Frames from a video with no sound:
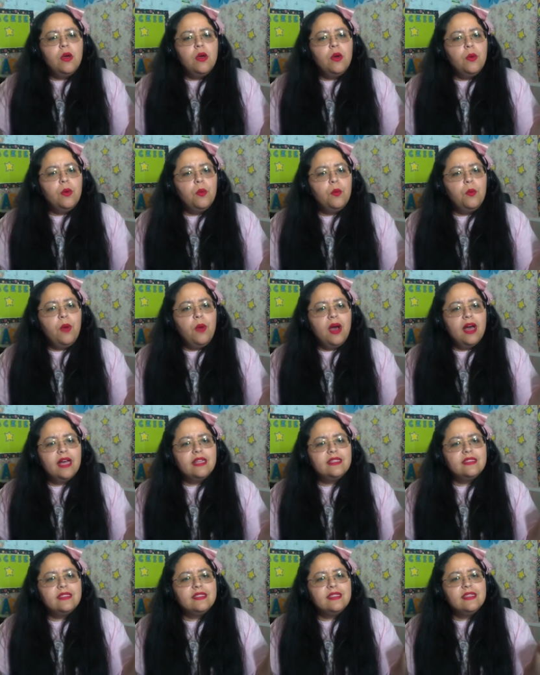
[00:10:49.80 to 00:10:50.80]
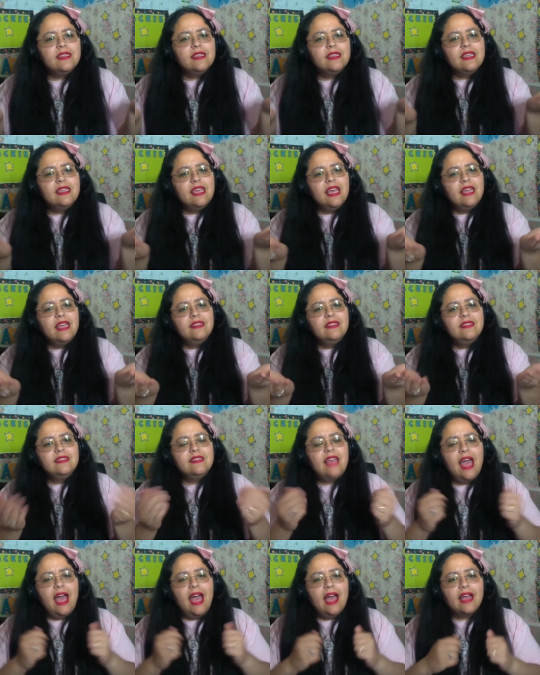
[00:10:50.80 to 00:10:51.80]
what can
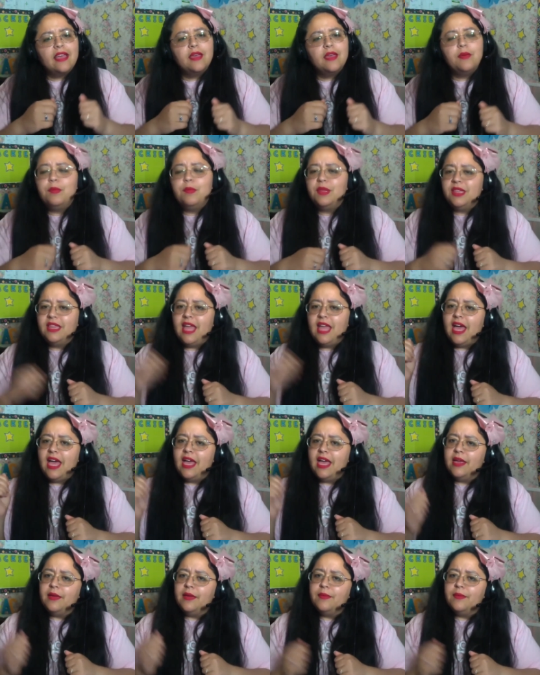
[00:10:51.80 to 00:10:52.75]
Zach play?